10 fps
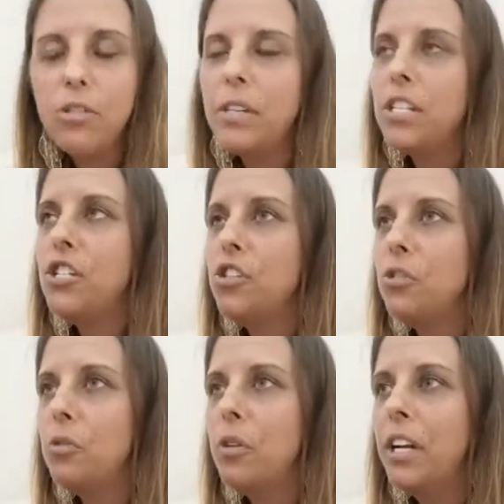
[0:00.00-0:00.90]
You need
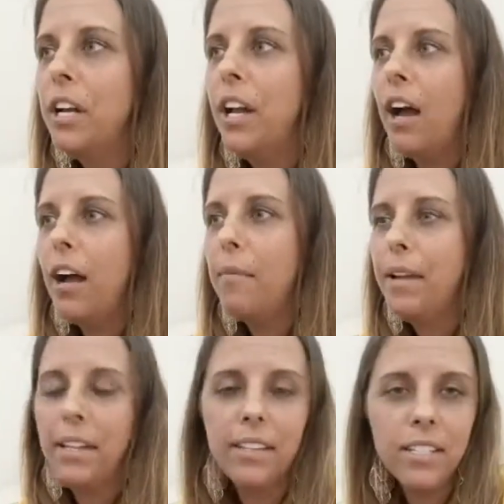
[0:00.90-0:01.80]
to,
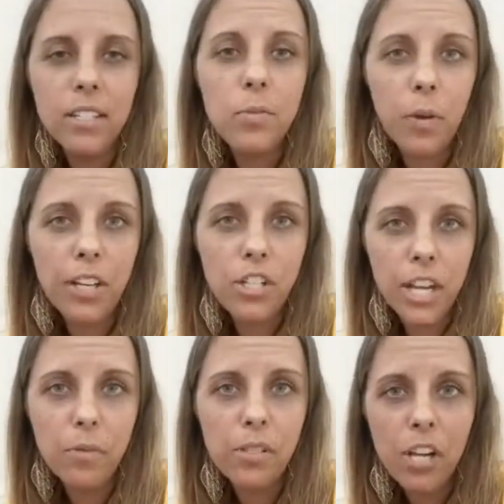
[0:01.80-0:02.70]
and this is what
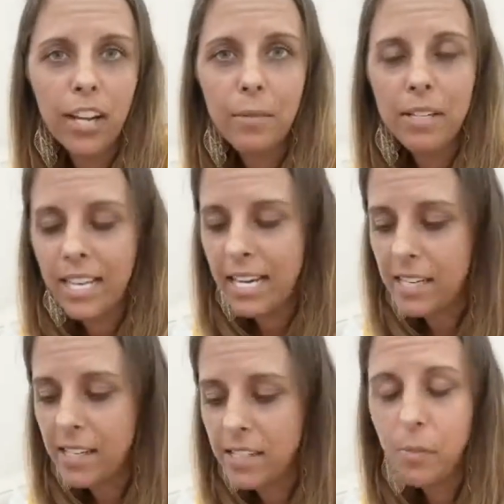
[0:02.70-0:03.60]
Jen was talking about today, and
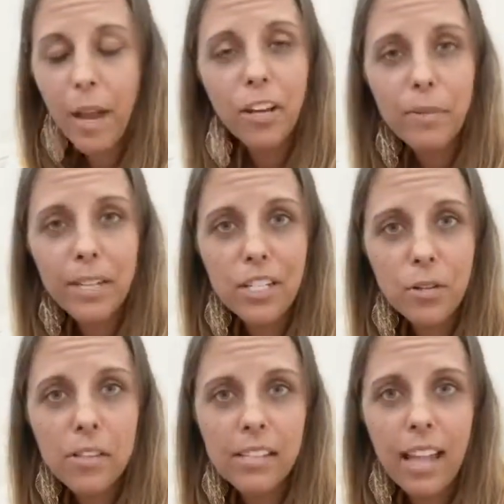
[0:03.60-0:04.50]
it inspired me to
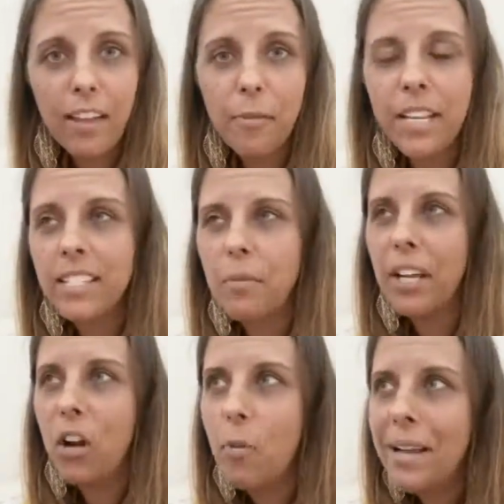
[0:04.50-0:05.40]
do this live because I'm
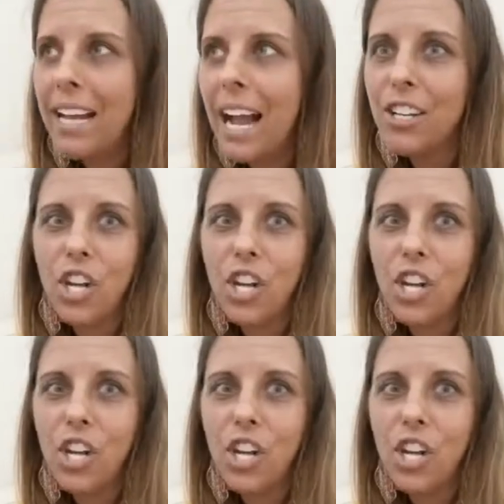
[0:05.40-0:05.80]
like, oh my gosh,